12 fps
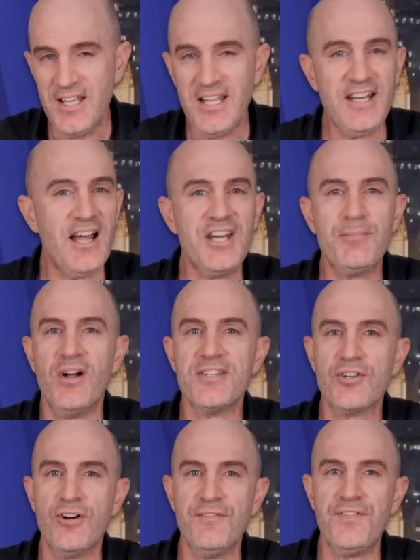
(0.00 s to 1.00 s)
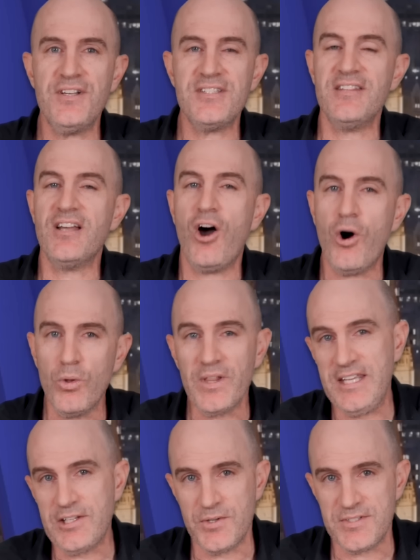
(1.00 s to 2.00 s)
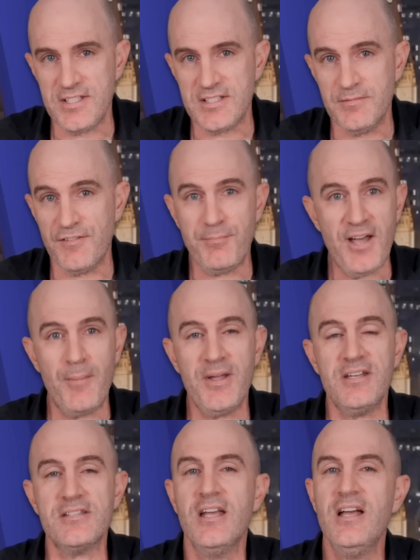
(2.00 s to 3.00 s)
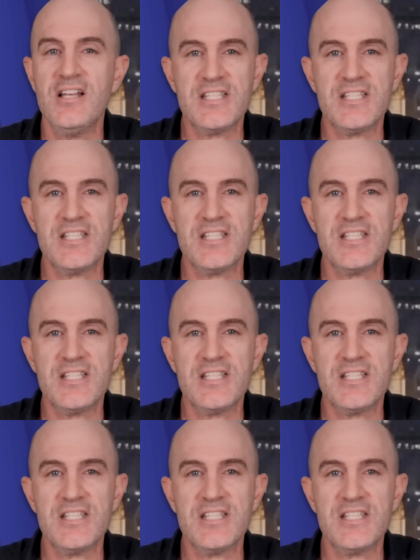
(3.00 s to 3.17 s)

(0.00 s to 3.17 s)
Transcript: it undermines confidence in the whole ecosystem of power meters,